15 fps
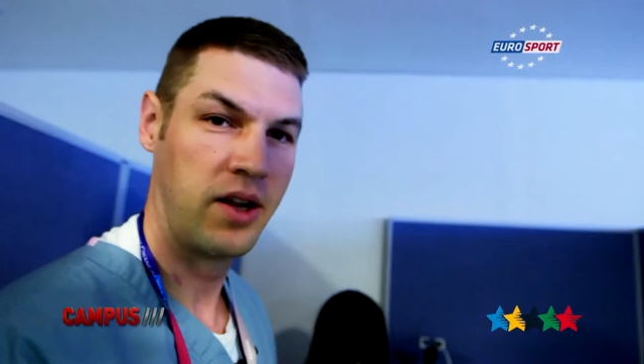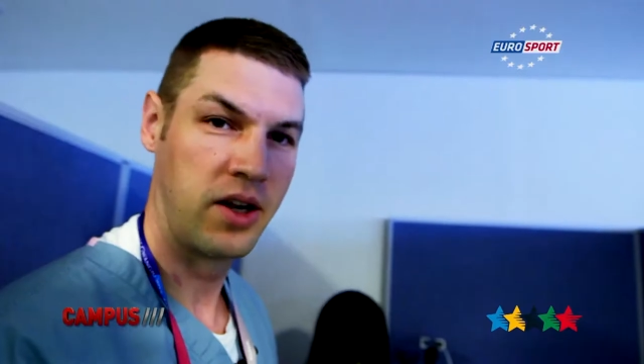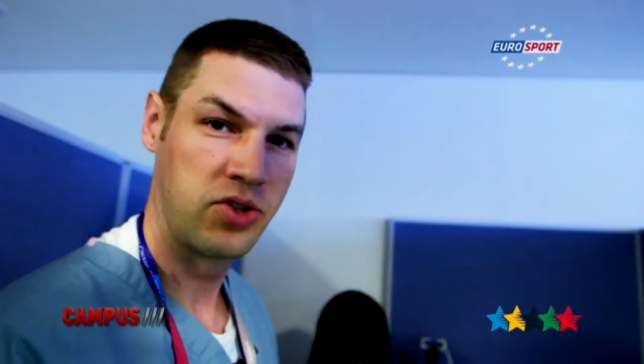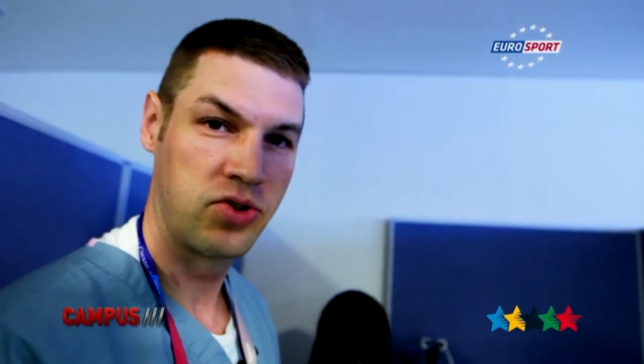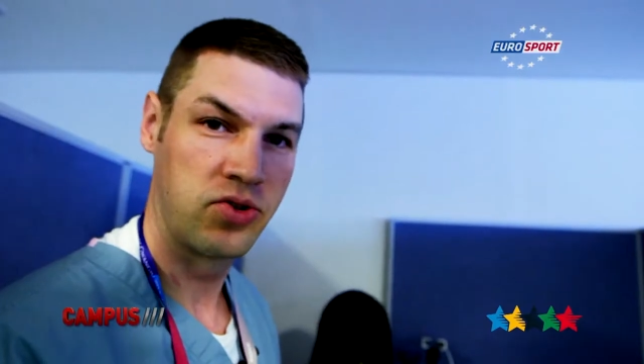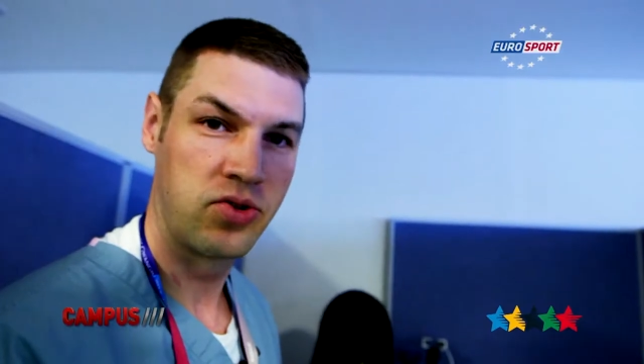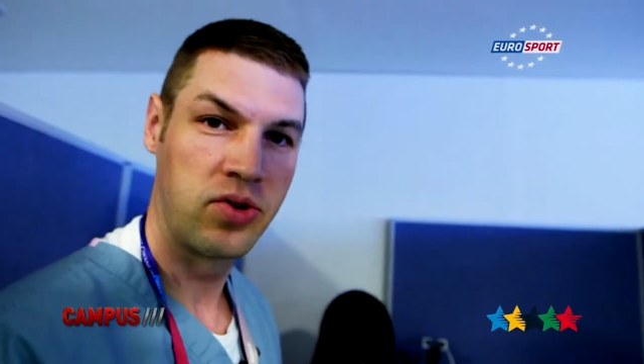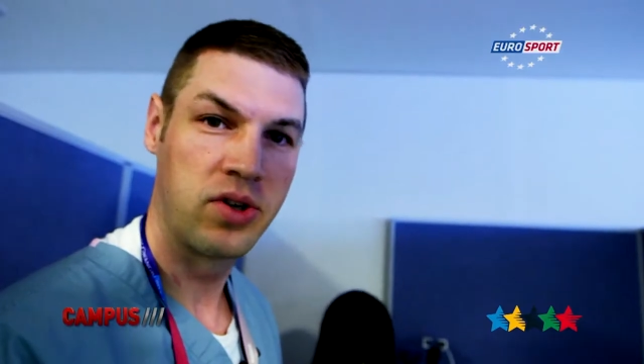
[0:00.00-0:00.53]

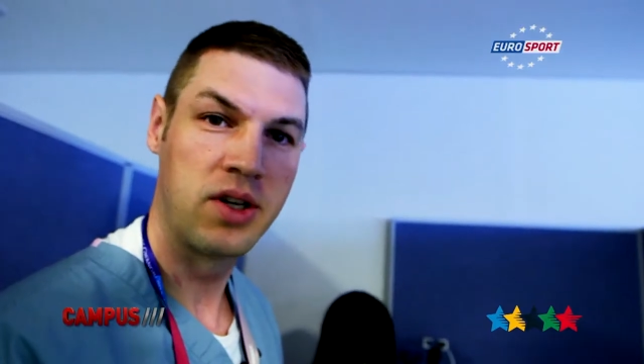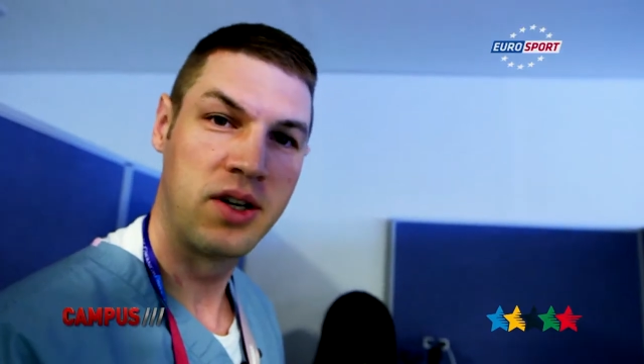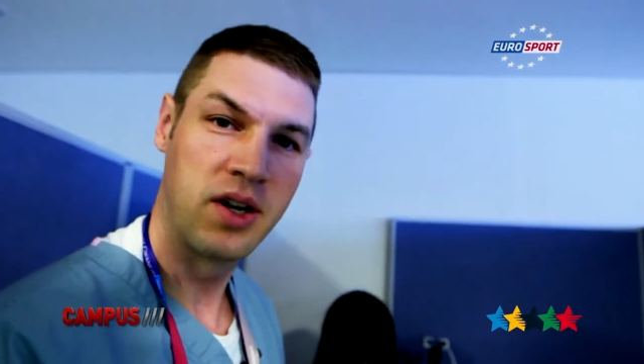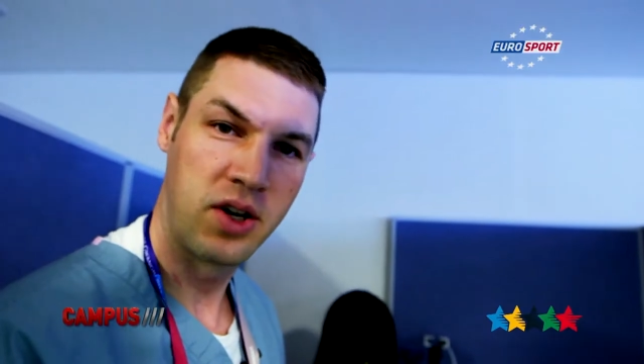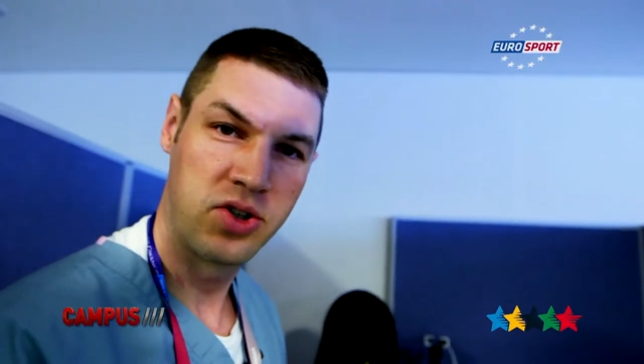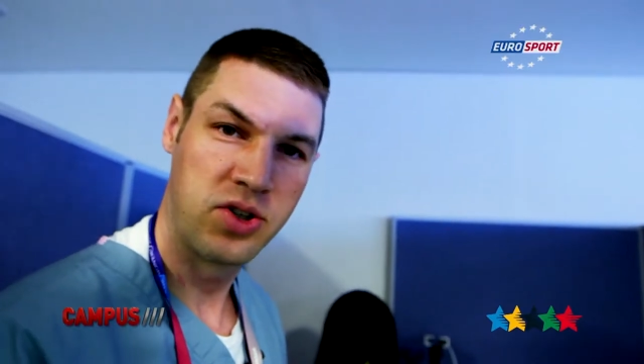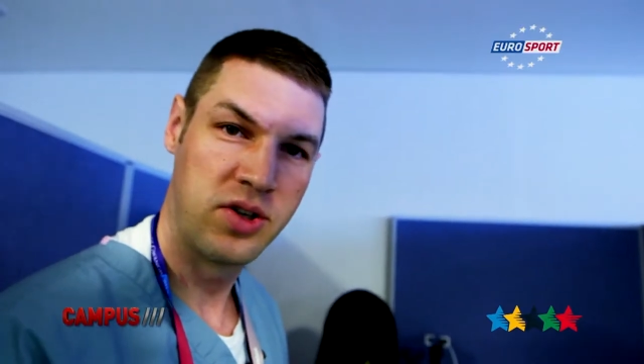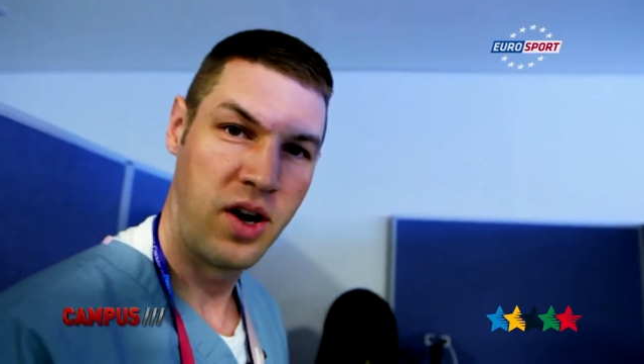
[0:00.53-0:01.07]
electrical
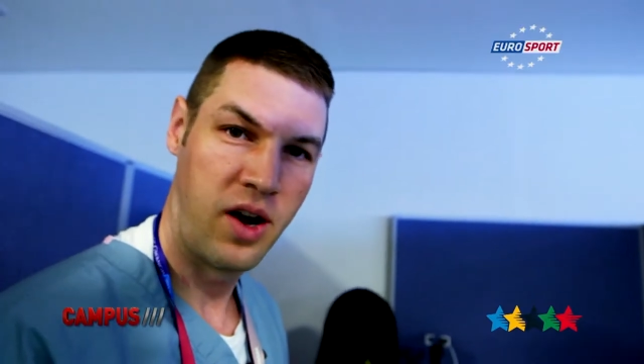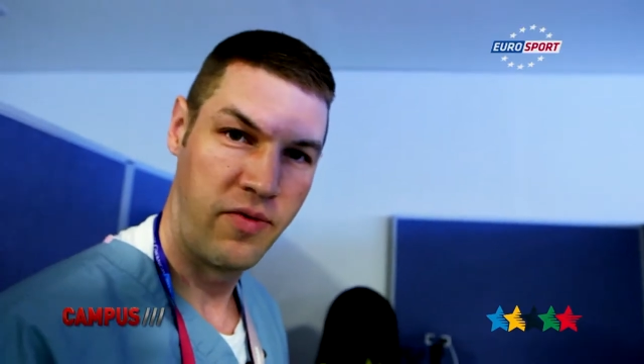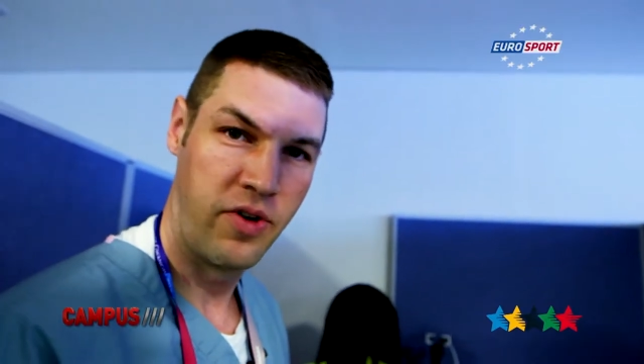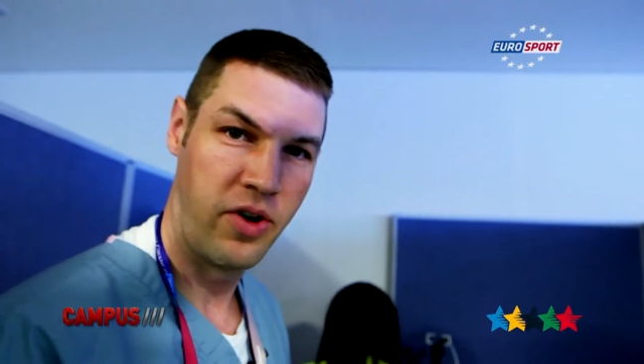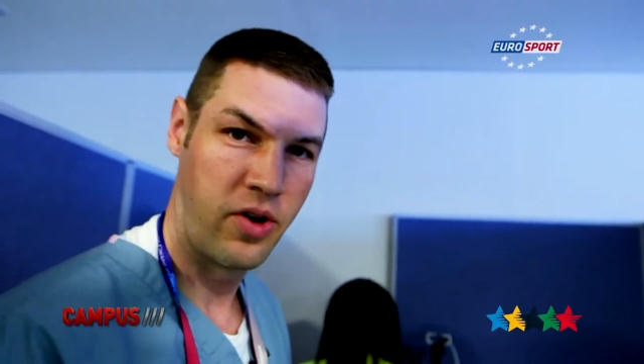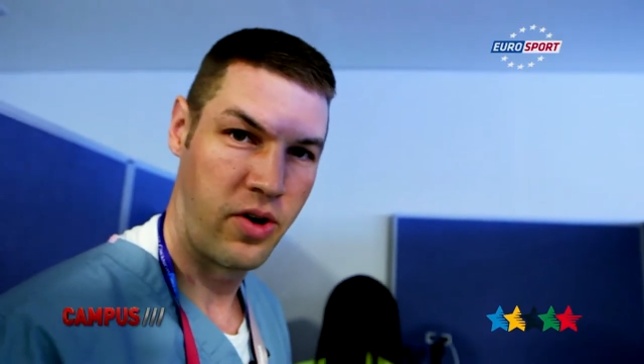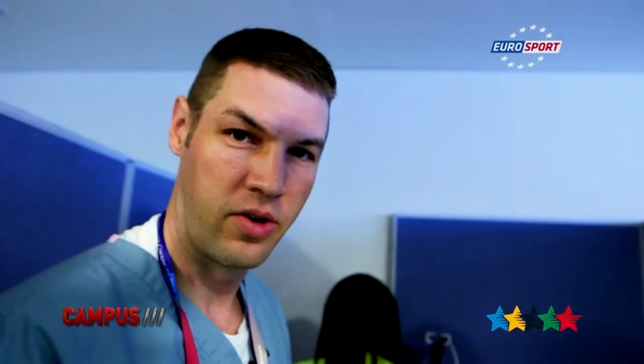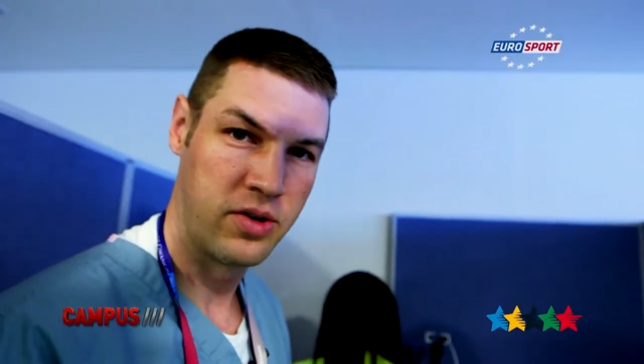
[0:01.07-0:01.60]
conduction of
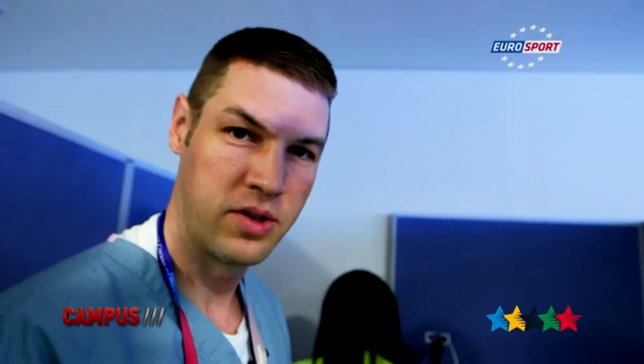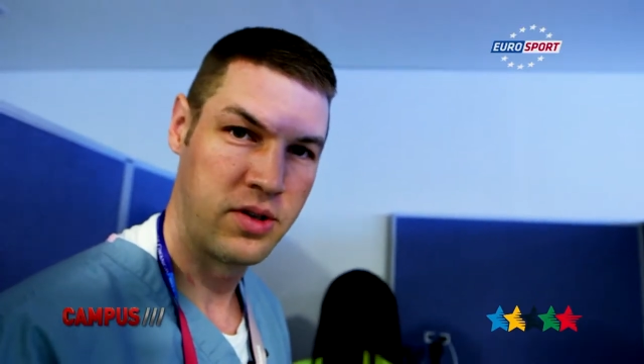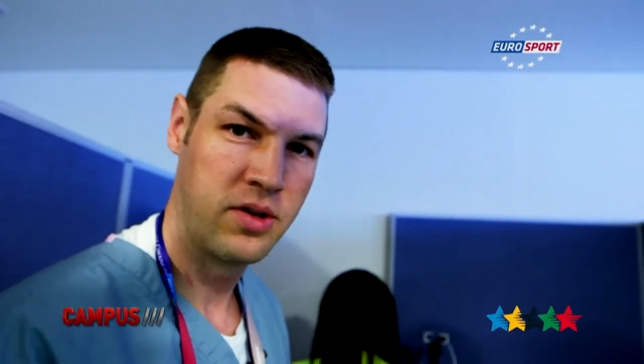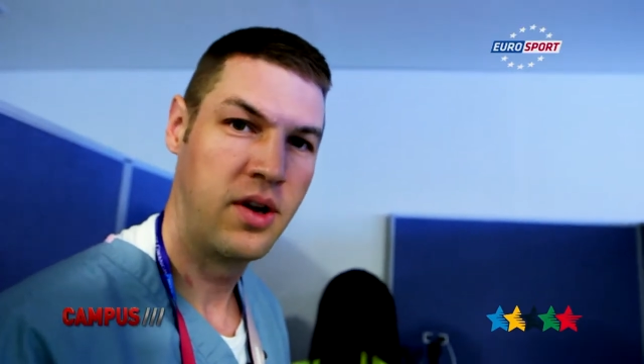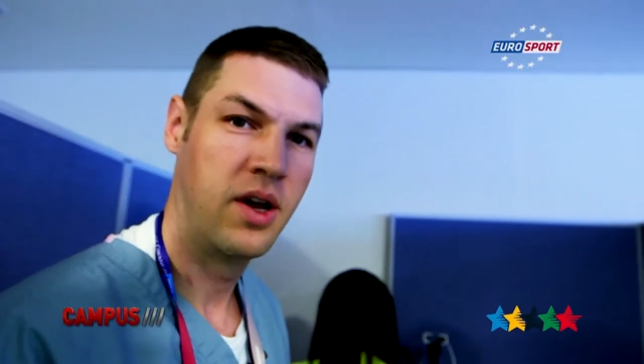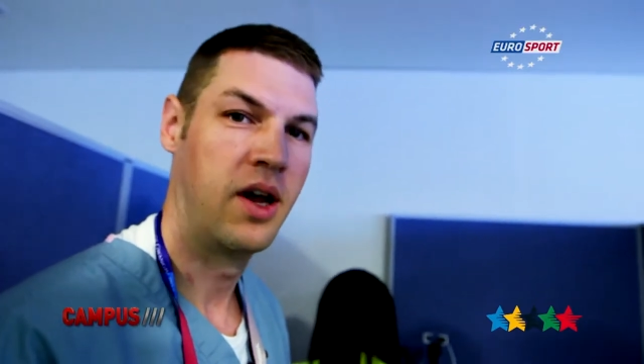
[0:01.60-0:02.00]
the heart